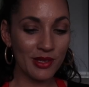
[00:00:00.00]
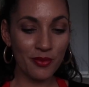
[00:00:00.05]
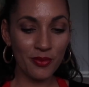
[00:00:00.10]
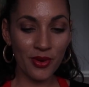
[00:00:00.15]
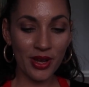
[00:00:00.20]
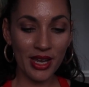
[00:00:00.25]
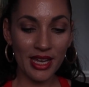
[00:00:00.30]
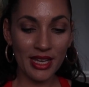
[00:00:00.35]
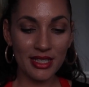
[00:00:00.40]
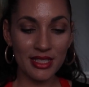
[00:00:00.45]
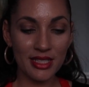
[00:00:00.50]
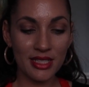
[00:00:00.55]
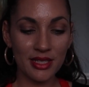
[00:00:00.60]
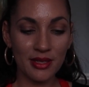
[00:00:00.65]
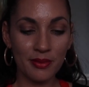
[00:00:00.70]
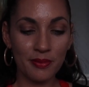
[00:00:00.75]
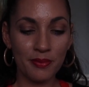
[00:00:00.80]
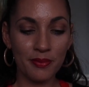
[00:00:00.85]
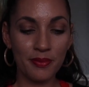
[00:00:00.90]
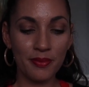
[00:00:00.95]
some weight
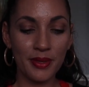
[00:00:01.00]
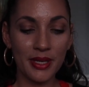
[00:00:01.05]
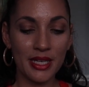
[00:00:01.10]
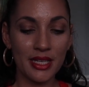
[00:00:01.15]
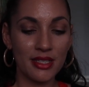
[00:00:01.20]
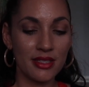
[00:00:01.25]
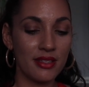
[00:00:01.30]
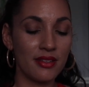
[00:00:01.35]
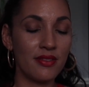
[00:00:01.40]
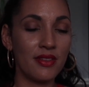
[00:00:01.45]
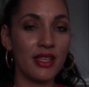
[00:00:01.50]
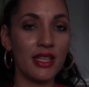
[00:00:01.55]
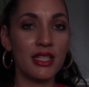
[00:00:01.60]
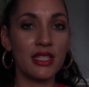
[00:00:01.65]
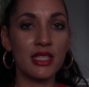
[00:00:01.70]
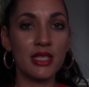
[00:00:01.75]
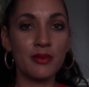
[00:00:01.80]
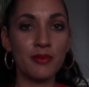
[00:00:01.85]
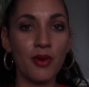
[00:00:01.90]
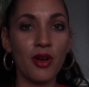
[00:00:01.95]
because of
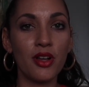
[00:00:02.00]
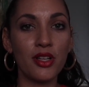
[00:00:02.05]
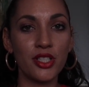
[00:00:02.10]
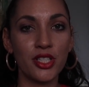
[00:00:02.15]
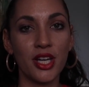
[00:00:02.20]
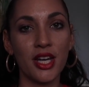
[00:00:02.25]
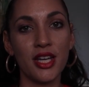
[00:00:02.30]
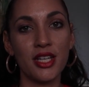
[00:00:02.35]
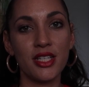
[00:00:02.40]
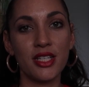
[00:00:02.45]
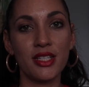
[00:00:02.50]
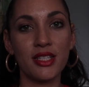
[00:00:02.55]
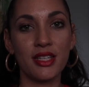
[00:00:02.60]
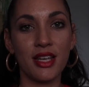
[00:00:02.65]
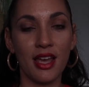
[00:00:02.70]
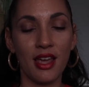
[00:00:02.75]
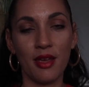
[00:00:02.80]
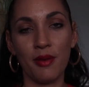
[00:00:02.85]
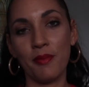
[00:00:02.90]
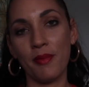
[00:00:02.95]
these small changes
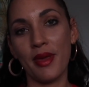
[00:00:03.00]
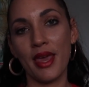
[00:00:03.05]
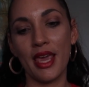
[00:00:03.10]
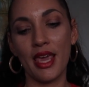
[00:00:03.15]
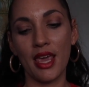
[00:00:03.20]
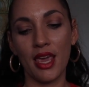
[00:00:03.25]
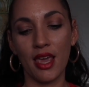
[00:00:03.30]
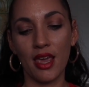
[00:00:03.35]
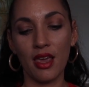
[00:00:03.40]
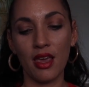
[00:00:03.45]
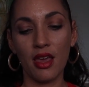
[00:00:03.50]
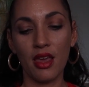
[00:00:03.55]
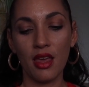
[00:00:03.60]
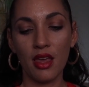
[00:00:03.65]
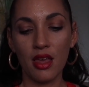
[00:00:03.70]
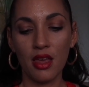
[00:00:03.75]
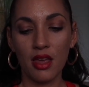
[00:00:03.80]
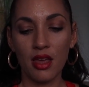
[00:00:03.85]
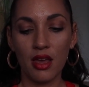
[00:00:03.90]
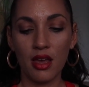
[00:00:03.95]
I am making.
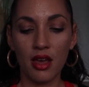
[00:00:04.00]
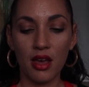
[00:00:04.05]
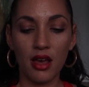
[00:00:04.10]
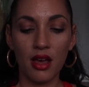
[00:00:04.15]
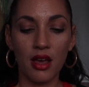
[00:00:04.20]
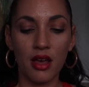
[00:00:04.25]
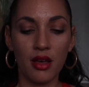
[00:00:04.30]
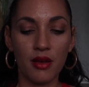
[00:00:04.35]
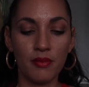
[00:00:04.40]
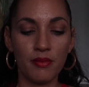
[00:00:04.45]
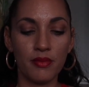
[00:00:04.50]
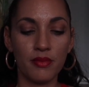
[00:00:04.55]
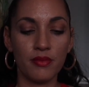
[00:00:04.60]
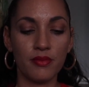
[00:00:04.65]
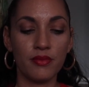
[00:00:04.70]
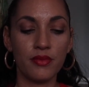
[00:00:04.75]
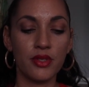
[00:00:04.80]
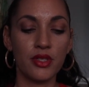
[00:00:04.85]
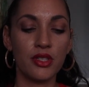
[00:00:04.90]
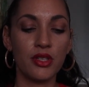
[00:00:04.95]
Um,
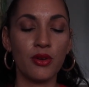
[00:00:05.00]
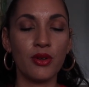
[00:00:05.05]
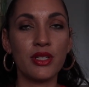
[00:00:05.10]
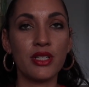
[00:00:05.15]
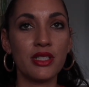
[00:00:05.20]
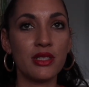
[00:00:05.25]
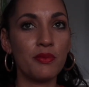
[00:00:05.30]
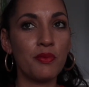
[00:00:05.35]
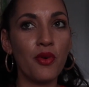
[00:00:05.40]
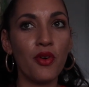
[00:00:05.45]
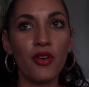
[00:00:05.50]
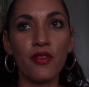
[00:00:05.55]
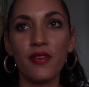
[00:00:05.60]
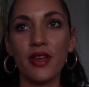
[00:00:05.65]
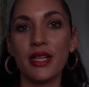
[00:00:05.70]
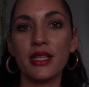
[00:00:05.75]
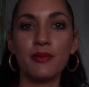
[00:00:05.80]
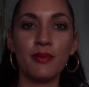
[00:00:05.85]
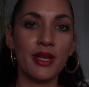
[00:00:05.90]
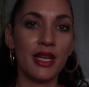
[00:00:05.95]
so it just
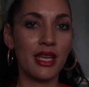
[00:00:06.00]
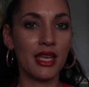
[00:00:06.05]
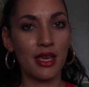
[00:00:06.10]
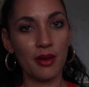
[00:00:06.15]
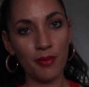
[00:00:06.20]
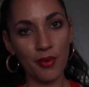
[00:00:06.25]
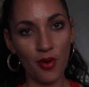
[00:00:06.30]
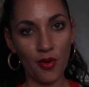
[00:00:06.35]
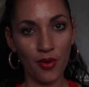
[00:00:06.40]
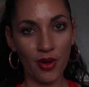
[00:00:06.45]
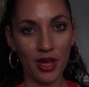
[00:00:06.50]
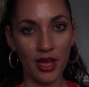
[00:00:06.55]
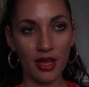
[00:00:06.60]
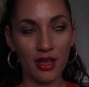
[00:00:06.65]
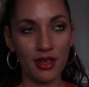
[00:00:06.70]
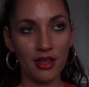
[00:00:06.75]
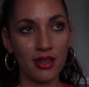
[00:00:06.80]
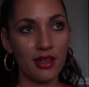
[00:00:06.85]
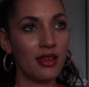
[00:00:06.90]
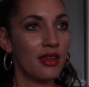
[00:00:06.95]
motivates me to keep
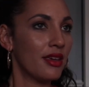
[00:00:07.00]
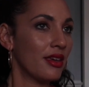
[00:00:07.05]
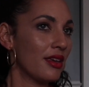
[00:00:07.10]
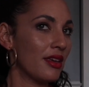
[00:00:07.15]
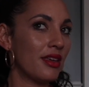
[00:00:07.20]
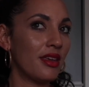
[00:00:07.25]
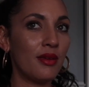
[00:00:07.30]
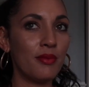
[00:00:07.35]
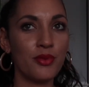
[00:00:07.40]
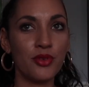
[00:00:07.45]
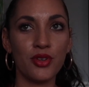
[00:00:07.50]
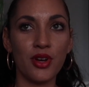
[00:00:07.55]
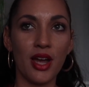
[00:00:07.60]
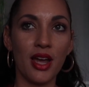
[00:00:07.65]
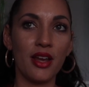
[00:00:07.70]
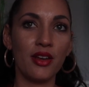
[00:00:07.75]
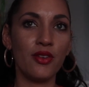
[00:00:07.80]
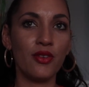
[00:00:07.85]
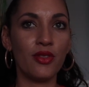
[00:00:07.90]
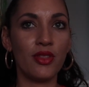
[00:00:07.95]
going, keep
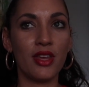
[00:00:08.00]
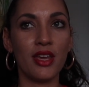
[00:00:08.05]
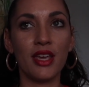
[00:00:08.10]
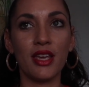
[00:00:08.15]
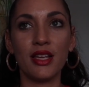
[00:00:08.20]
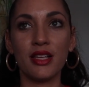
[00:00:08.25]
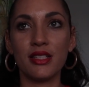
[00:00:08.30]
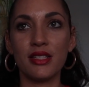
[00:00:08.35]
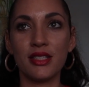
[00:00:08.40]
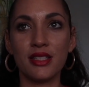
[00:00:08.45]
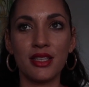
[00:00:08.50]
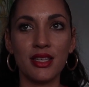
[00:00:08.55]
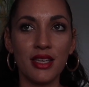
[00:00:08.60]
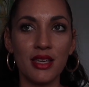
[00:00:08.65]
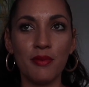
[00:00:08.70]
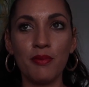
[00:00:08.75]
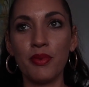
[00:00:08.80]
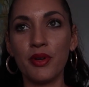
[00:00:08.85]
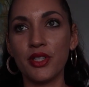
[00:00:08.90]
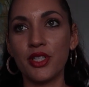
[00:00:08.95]
trying new things,
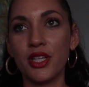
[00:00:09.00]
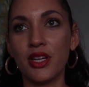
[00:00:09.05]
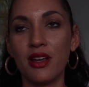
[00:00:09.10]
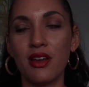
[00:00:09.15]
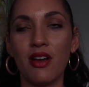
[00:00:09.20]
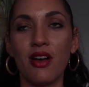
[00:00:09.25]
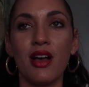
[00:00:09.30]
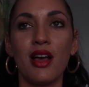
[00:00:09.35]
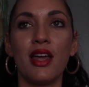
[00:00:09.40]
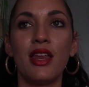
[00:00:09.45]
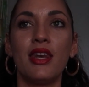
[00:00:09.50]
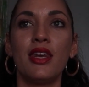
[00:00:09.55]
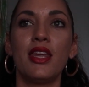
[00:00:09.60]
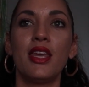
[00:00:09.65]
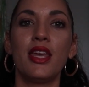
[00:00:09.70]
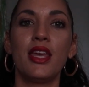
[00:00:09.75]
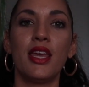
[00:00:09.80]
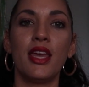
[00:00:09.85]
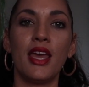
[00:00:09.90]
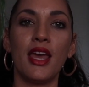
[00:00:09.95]
keep pushing on,
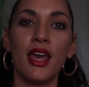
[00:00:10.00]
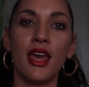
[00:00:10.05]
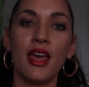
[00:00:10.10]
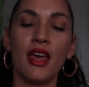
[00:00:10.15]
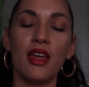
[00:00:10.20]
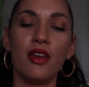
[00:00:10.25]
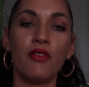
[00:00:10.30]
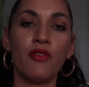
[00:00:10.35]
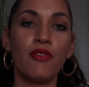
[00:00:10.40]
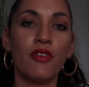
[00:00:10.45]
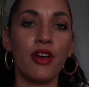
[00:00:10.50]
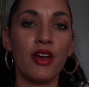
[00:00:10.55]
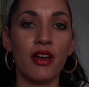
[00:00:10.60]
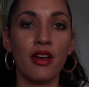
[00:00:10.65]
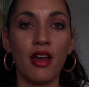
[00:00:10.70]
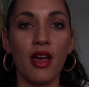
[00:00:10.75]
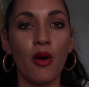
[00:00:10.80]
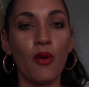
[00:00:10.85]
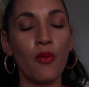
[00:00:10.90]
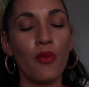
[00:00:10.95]
and
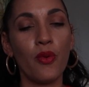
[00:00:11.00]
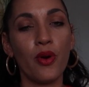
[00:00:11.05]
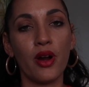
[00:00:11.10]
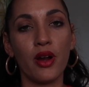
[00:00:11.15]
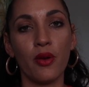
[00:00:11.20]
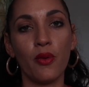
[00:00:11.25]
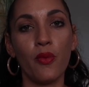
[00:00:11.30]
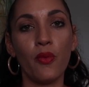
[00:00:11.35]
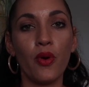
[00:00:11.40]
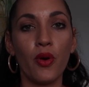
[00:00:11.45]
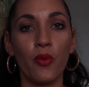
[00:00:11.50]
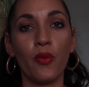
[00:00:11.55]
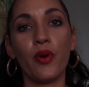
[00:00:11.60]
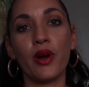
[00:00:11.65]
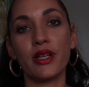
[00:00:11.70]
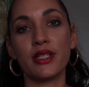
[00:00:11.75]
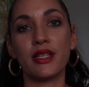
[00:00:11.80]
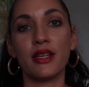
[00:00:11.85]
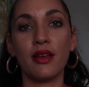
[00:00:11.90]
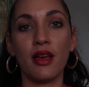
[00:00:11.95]
figuring out wor what
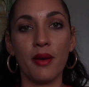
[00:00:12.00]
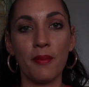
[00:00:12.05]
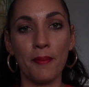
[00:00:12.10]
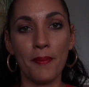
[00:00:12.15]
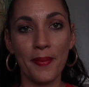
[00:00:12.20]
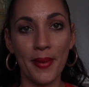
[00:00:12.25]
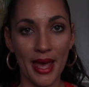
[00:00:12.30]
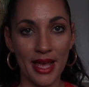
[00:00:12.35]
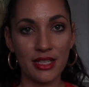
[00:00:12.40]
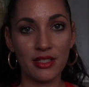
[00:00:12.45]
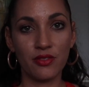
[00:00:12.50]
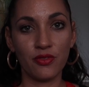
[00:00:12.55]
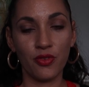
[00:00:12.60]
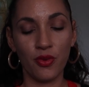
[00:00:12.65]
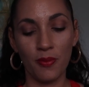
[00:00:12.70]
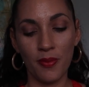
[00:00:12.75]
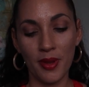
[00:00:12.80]
works best for